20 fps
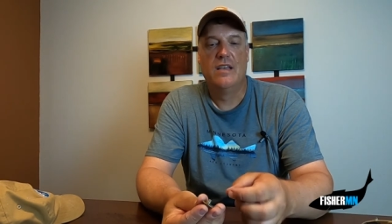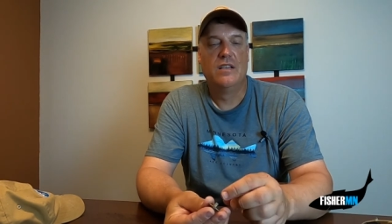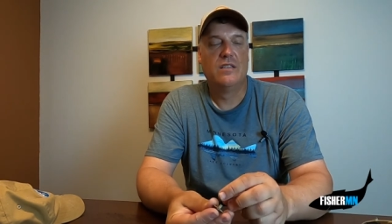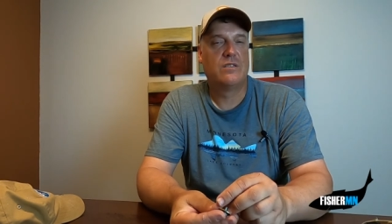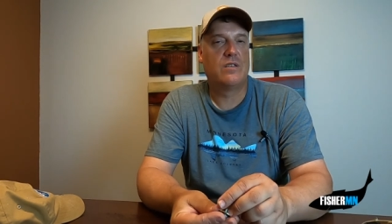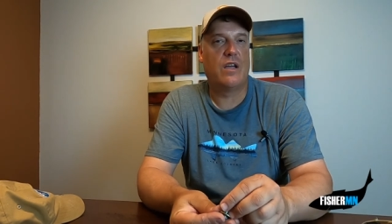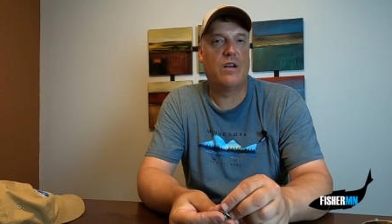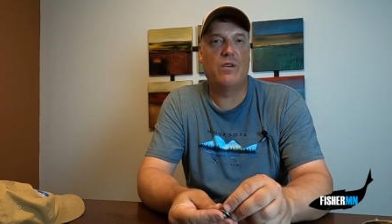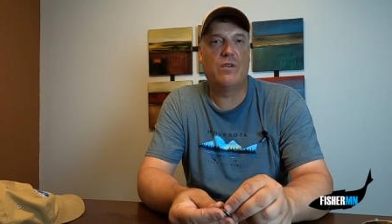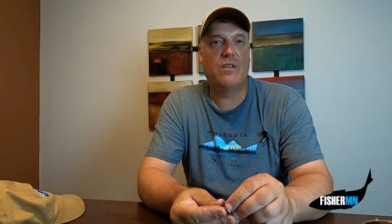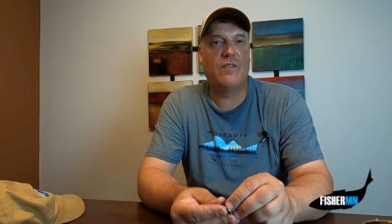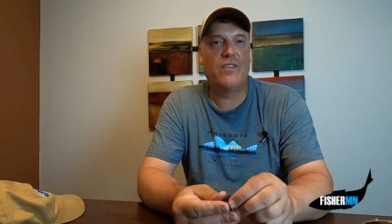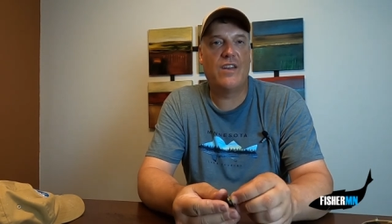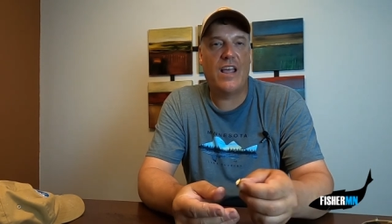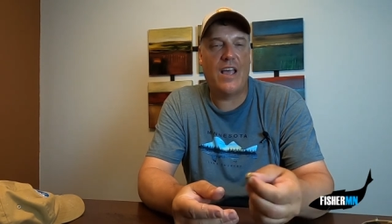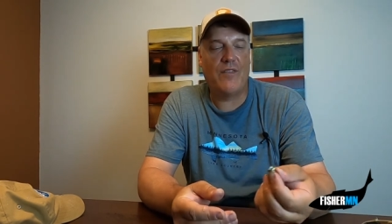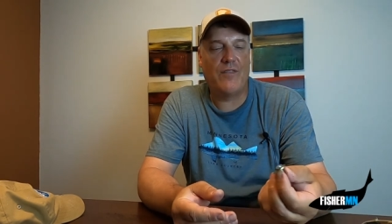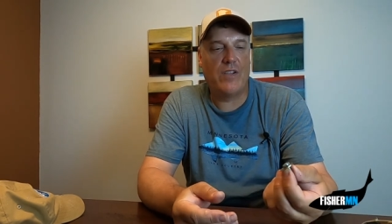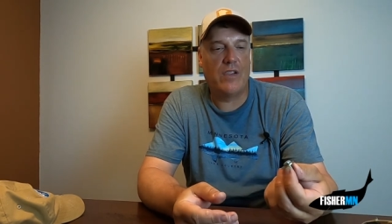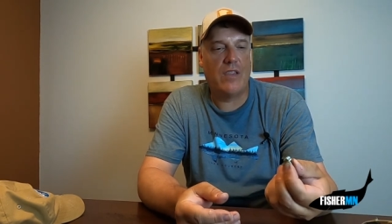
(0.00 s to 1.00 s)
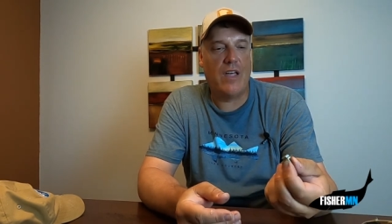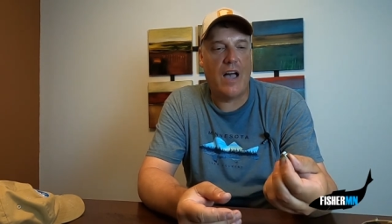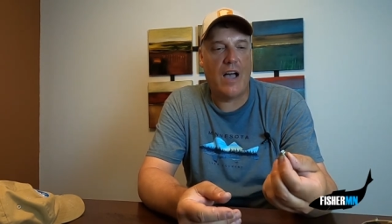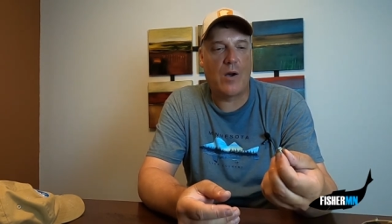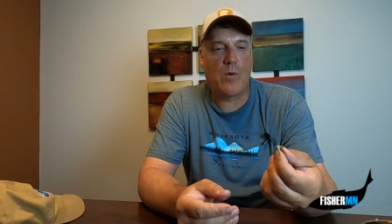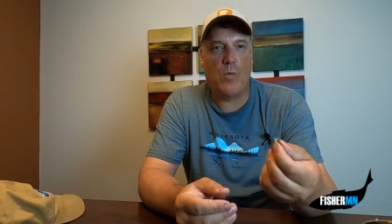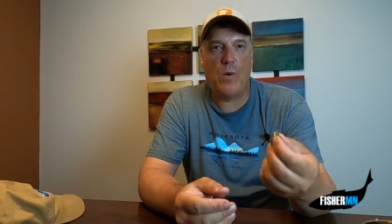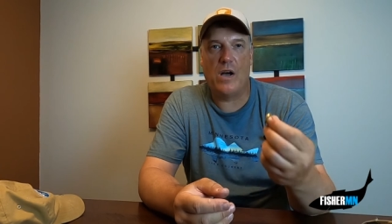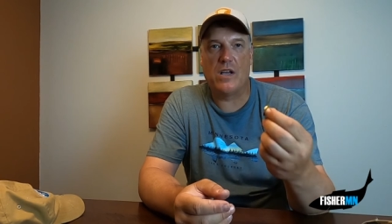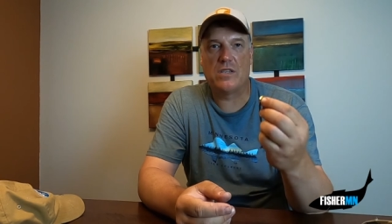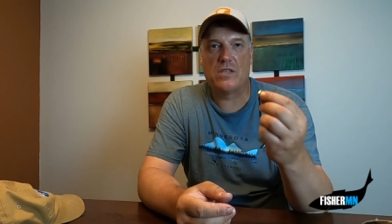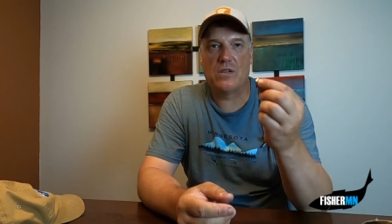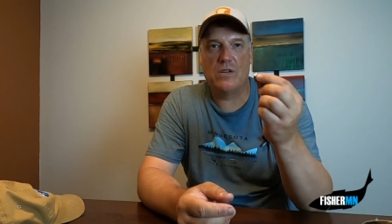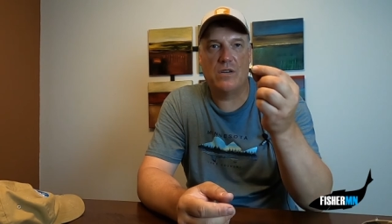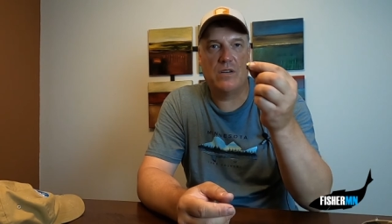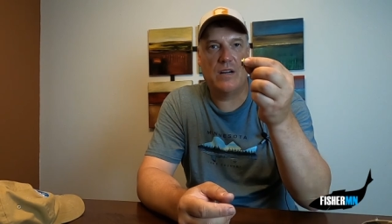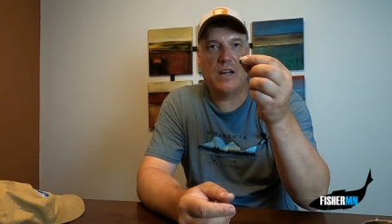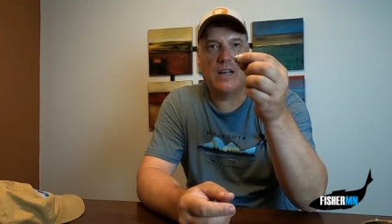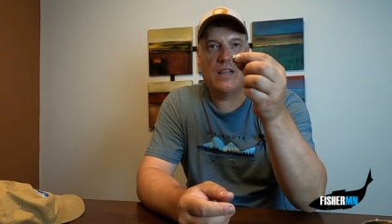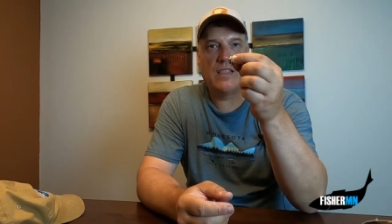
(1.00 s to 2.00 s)
So I don't even have a lock
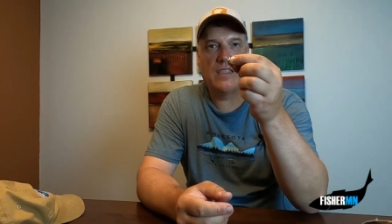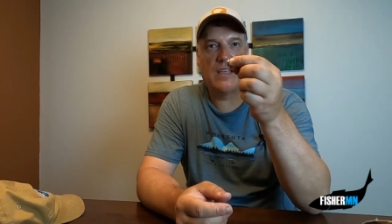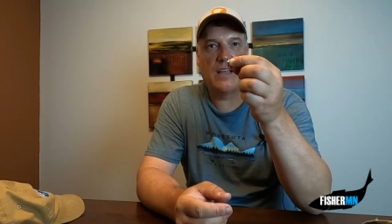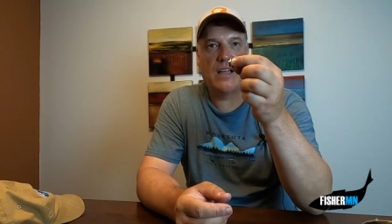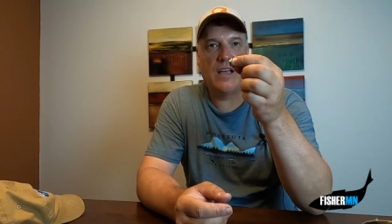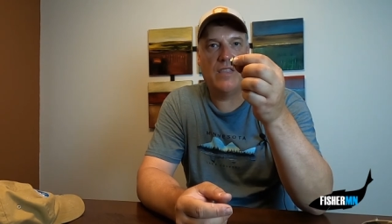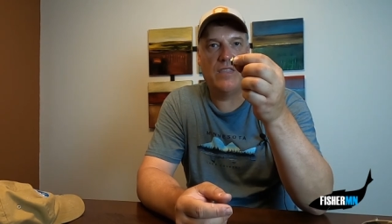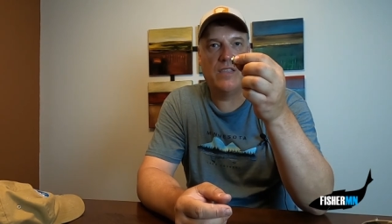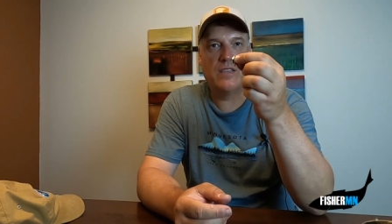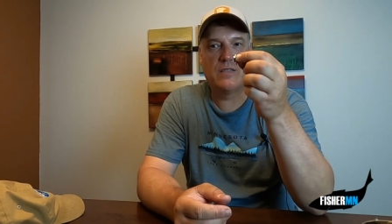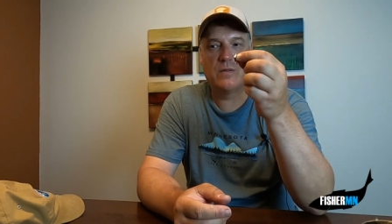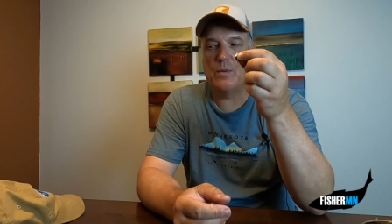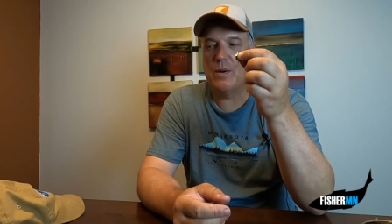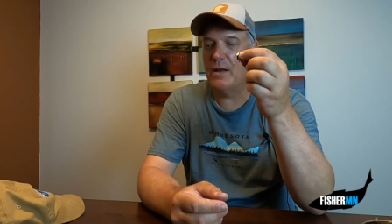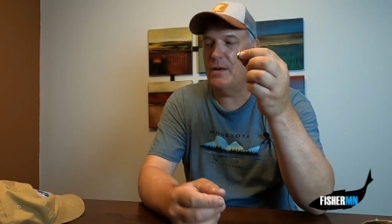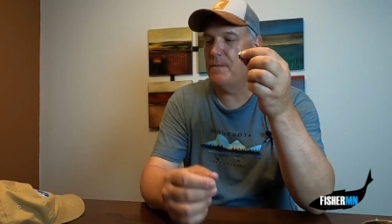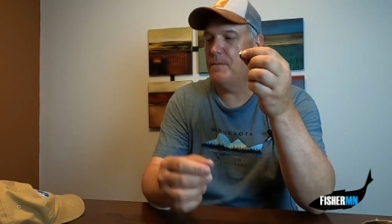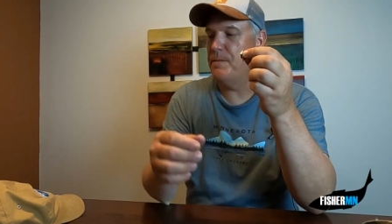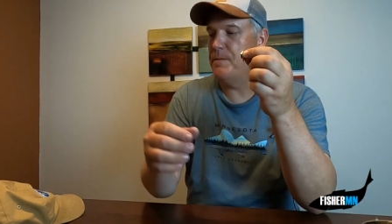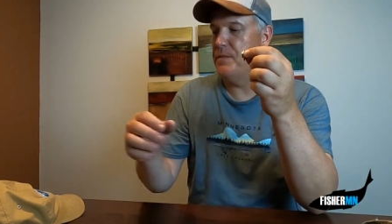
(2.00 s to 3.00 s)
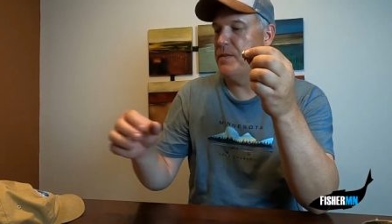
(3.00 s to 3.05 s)
washer or anything on this one.